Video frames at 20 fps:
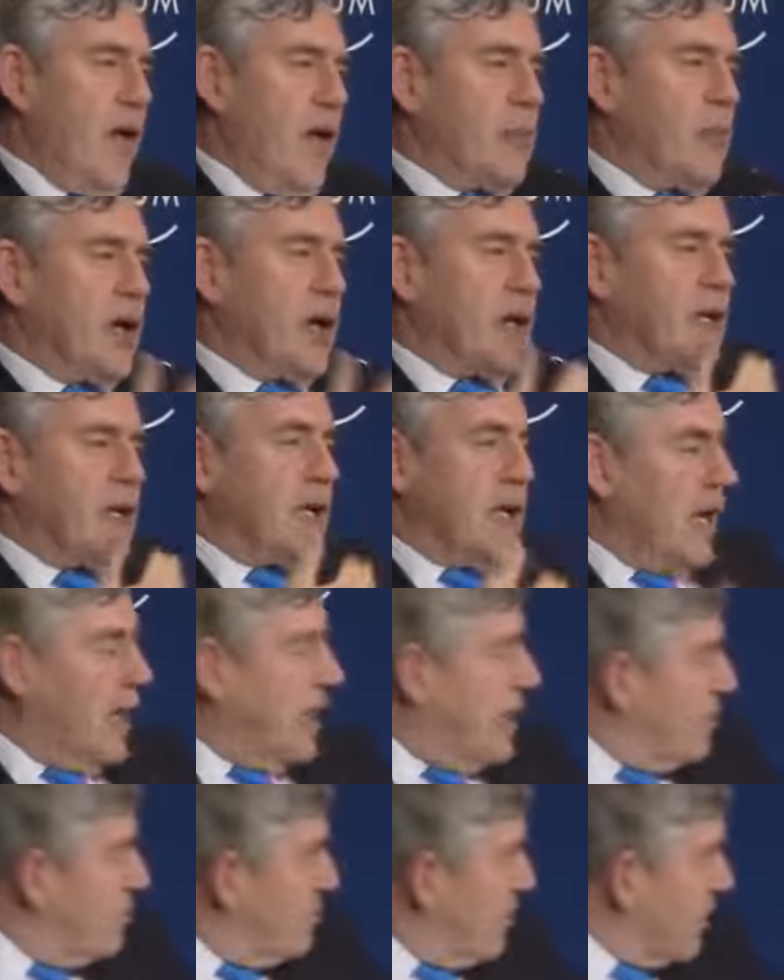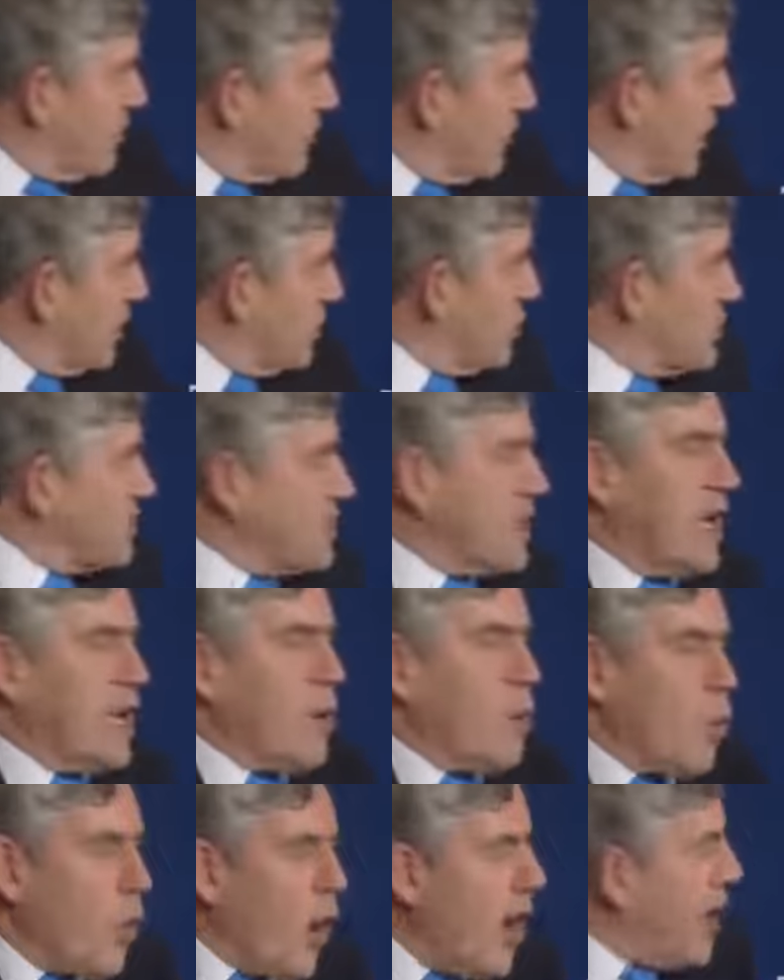And when my friend was
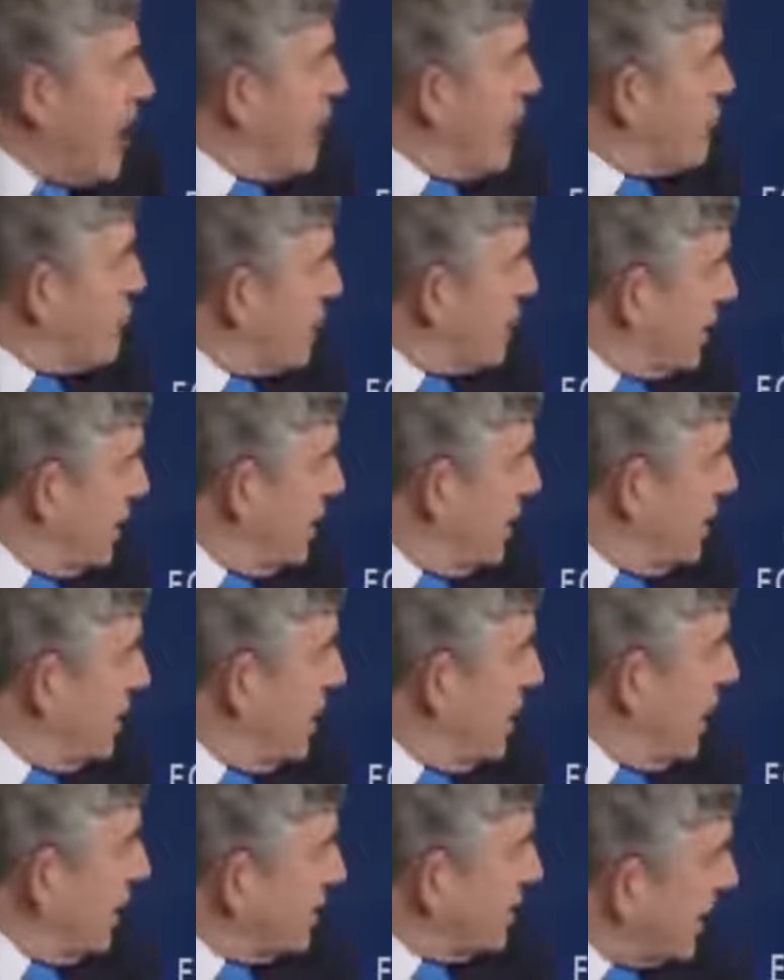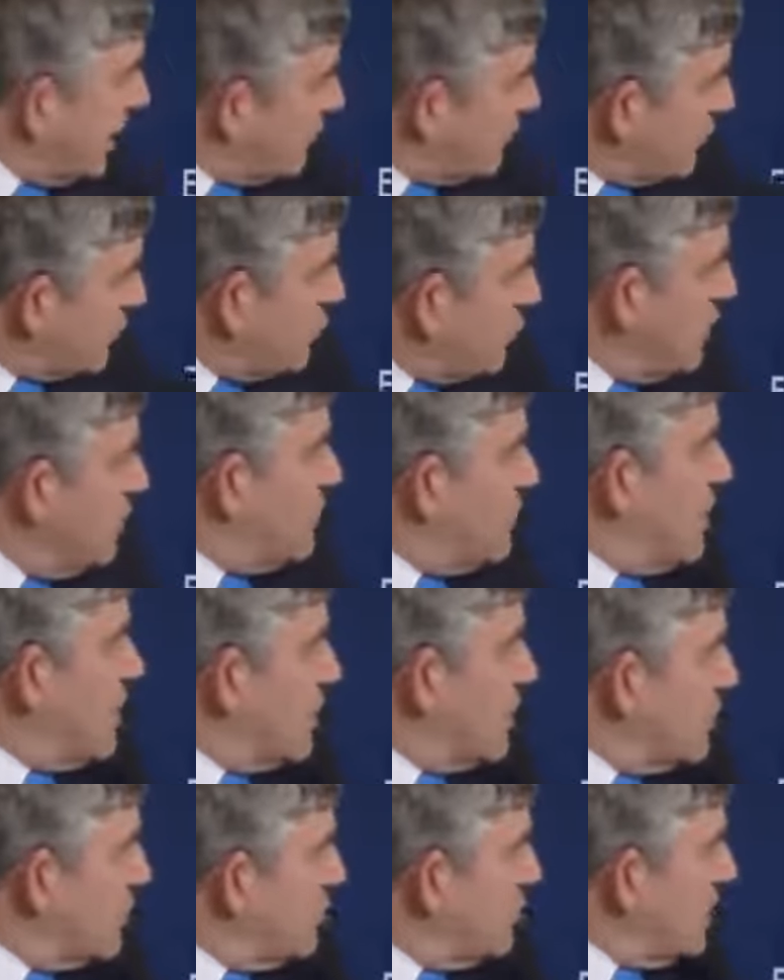saying, why Africa, and gave three
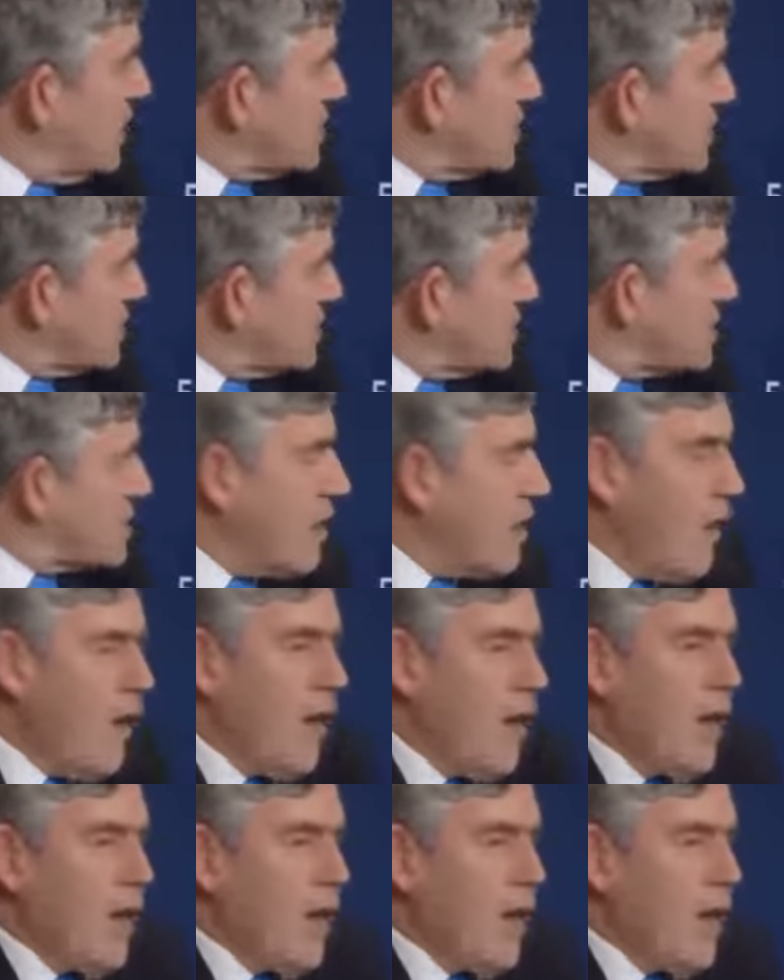very good reasons,